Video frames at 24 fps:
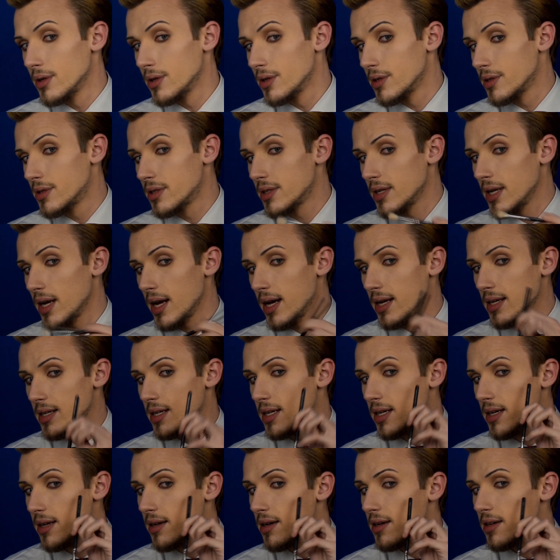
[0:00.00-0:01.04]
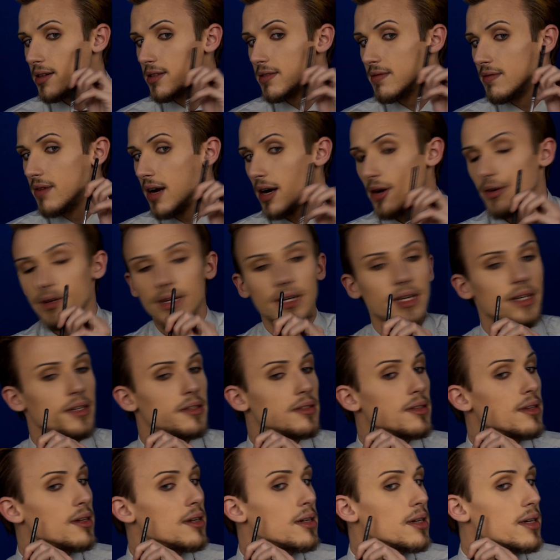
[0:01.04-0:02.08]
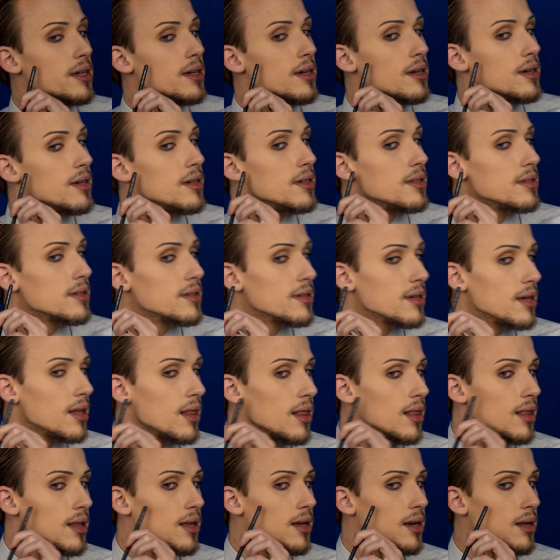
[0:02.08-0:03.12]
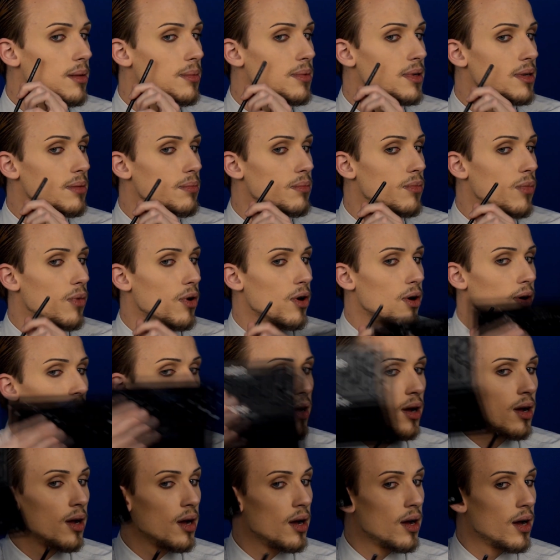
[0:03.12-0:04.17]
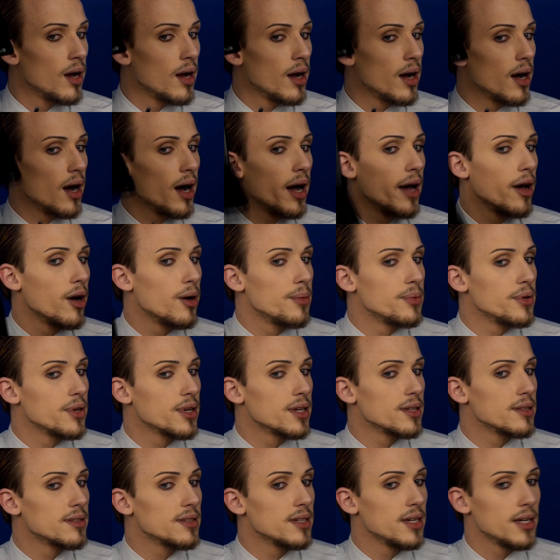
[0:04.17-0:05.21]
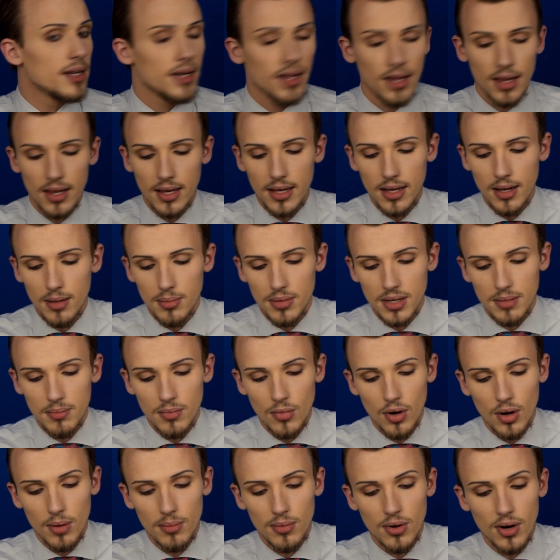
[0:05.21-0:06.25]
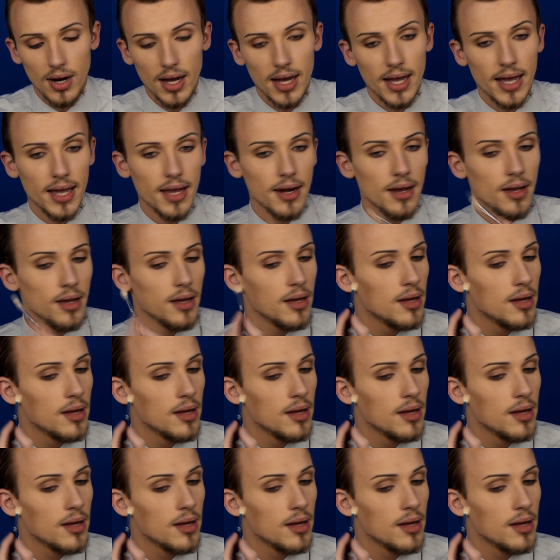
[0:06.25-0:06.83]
You see that here it's very decent, here it's a little bit more, I hope you can see it, a little bit more bright.